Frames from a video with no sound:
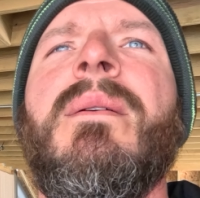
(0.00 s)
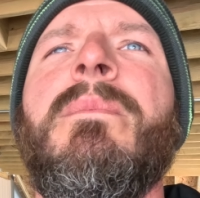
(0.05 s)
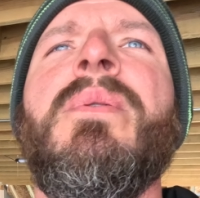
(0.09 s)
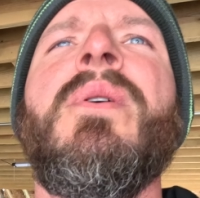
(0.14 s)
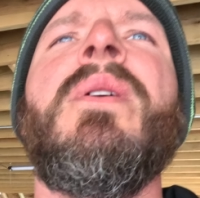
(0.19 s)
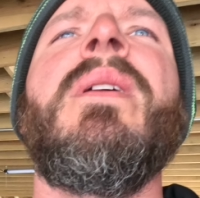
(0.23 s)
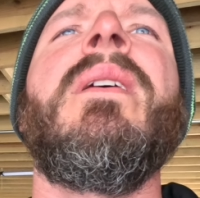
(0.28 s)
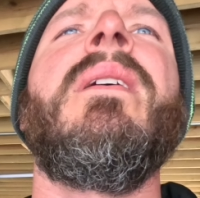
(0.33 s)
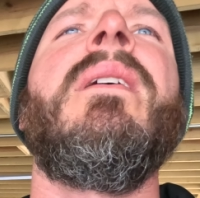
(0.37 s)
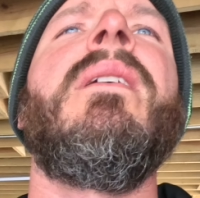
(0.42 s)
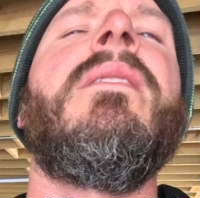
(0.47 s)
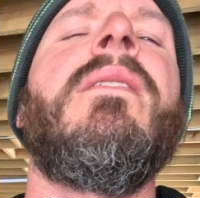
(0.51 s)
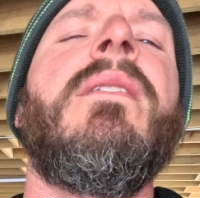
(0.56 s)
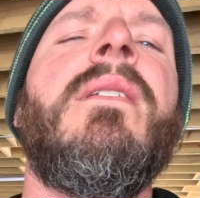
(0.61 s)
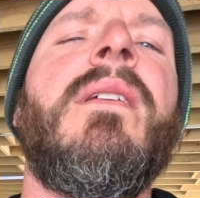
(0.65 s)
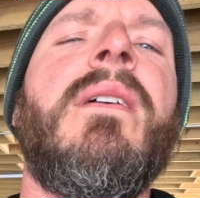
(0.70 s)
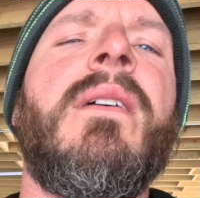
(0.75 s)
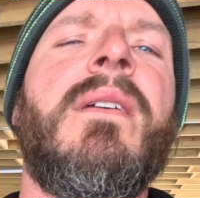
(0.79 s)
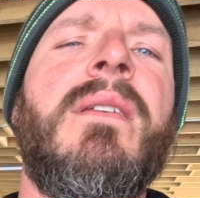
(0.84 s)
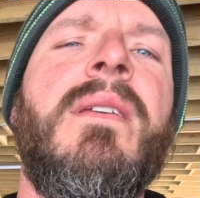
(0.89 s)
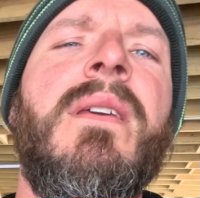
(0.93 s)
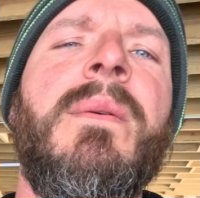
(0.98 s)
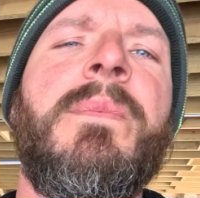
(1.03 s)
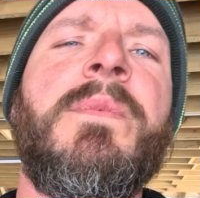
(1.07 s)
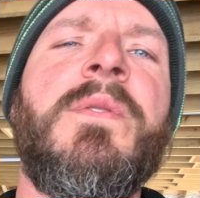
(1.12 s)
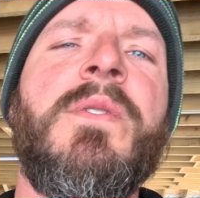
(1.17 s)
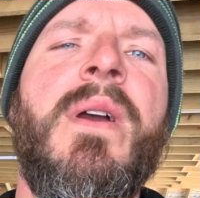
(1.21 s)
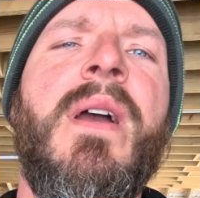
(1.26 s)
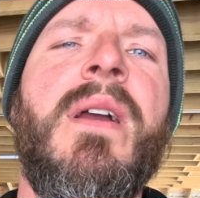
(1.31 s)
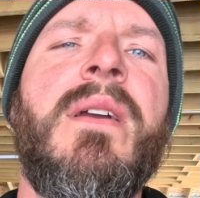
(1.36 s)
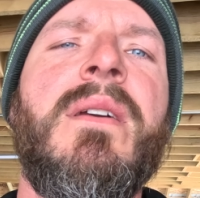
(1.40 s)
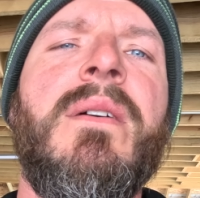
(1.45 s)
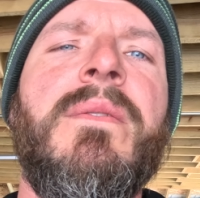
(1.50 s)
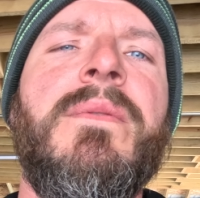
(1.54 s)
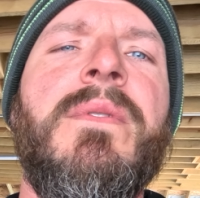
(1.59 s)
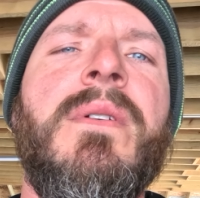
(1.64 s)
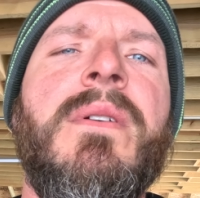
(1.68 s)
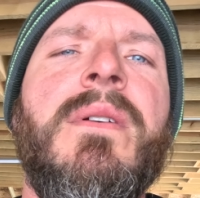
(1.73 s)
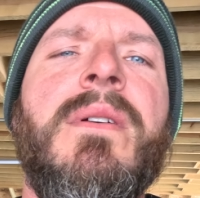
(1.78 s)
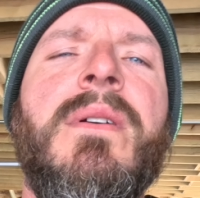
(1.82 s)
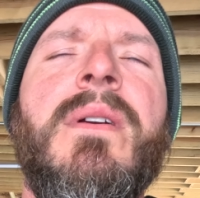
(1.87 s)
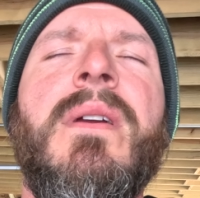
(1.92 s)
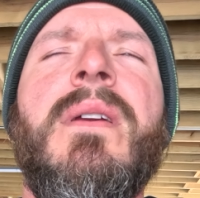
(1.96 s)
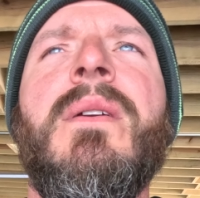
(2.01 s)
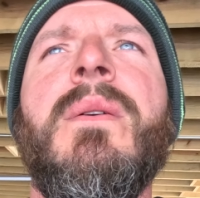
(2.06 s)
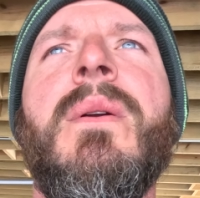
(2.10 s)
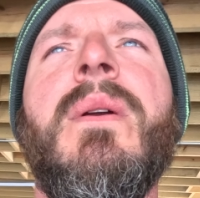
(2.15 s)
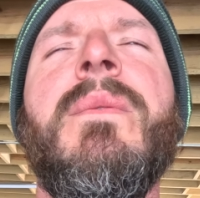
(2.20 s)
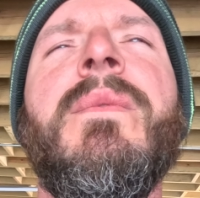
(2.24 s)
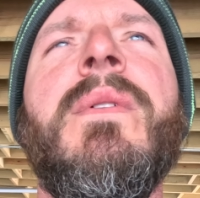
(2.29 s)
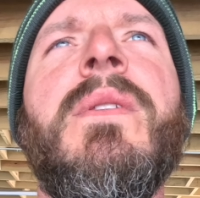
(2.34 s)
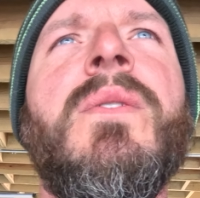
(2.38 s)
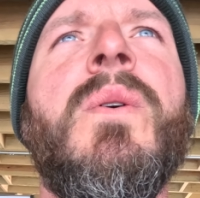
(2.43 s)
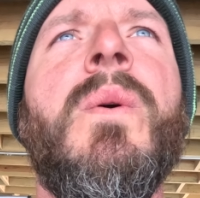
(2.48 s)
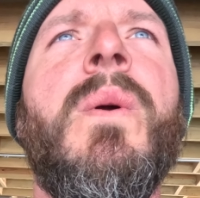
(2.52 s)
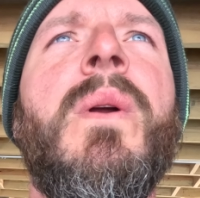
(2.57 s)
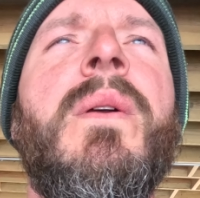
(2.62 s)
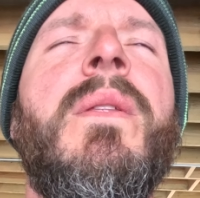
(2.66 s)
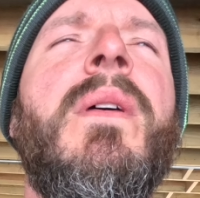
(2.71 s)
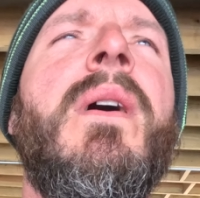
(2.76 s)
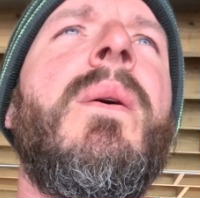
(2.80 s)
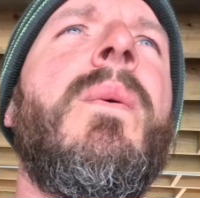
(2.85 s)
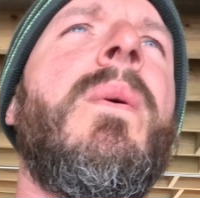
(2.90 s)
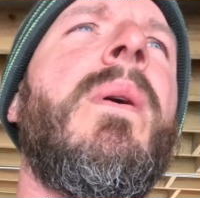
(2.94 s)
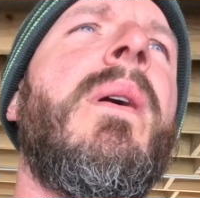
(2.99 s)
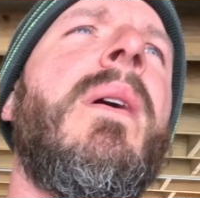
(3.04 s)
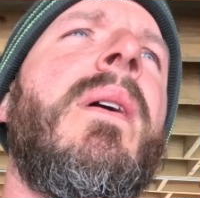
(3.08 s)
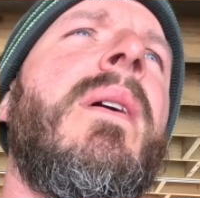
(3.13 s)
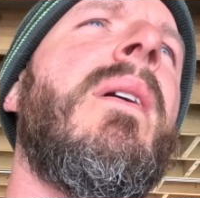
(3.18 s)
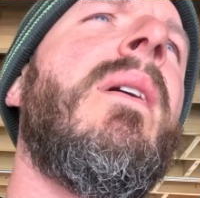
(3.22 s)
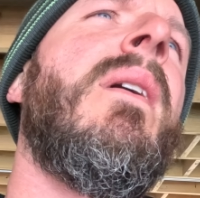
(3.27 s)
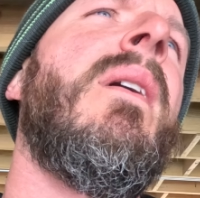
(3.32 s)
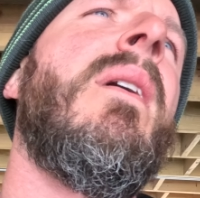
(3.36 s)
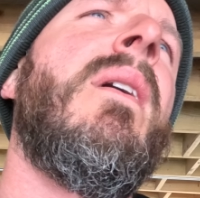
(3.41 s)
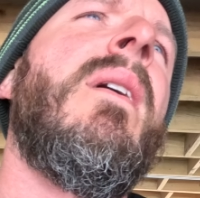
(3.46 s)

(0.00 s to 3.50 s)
pretty easy to keep track of your inventory that way,